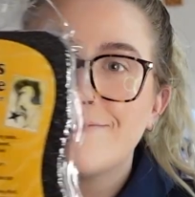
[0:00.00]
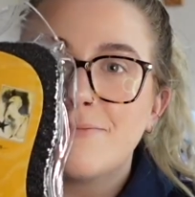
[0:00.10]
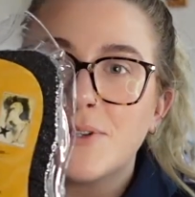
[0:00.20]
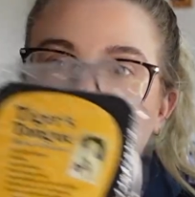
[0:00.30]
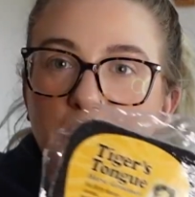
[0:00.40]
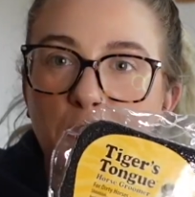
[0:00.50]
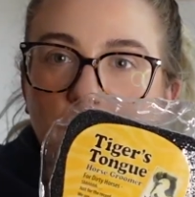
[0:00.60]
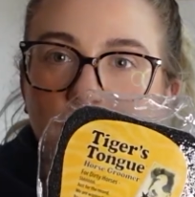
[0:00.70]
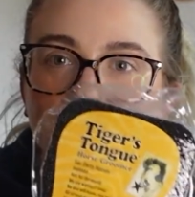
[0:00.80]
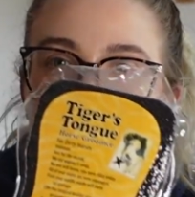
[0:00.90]
but
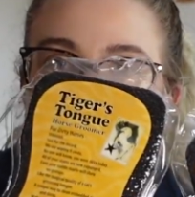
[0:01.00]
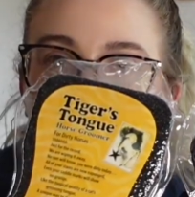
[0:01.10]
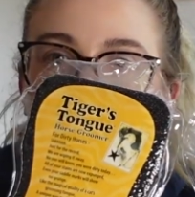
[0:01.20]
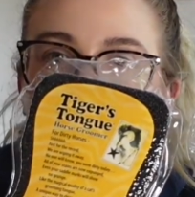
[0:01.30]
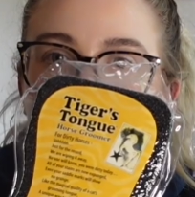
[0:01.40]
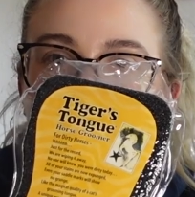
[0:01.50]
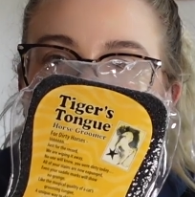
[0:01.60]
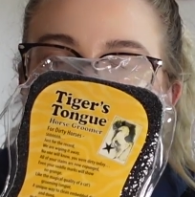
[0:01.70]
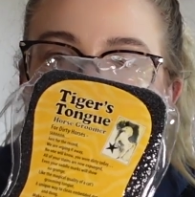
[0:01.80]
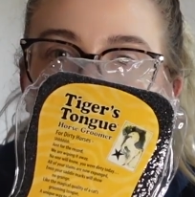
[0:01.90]
2, so that I also
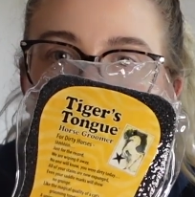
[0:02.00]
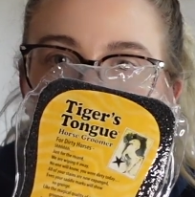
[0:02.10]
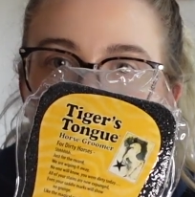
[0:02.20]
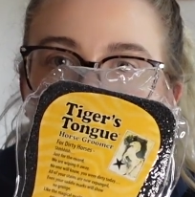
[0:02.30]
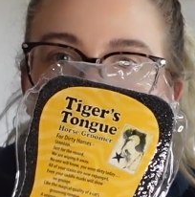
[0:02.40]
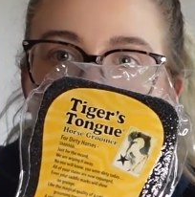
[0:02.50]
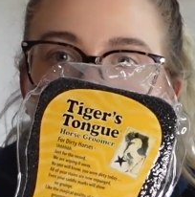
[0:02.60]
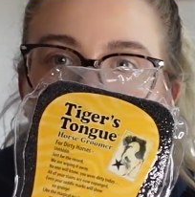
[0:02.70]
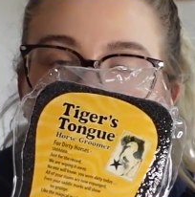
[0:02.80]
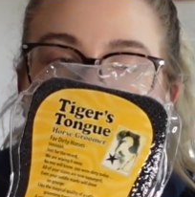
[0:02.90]
have a backup
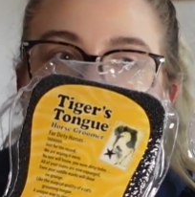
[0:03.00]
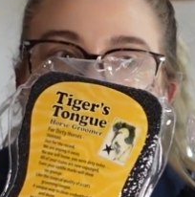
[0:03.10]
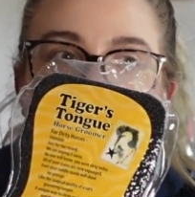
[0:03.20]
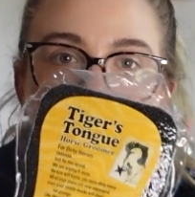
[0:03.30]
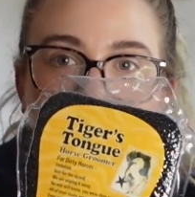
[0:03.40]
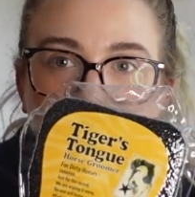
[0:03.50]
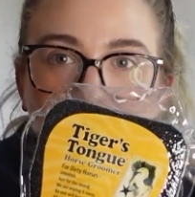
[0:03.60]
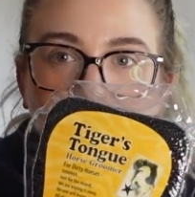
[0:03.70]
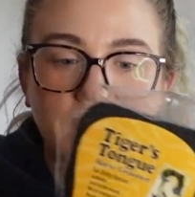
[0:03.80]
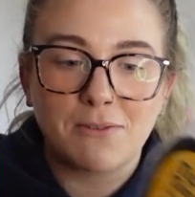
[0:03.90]
because I have been
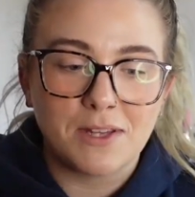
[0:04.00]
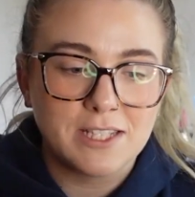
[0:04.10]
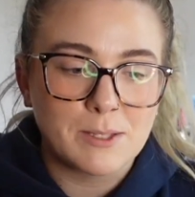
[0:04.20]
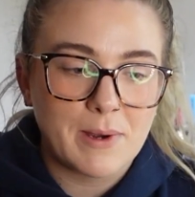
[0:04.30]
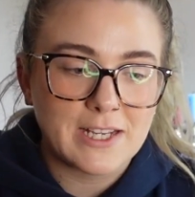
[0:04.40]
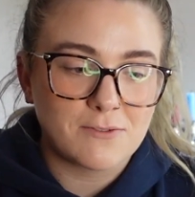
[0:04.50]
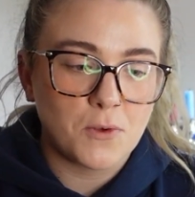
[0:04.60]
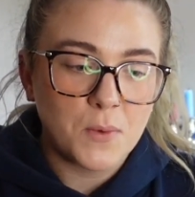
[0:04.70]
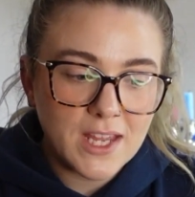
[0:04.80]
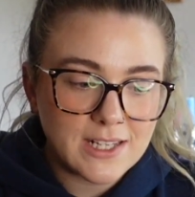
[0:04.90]
lost without this the past
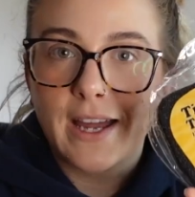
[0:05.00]
few weeks.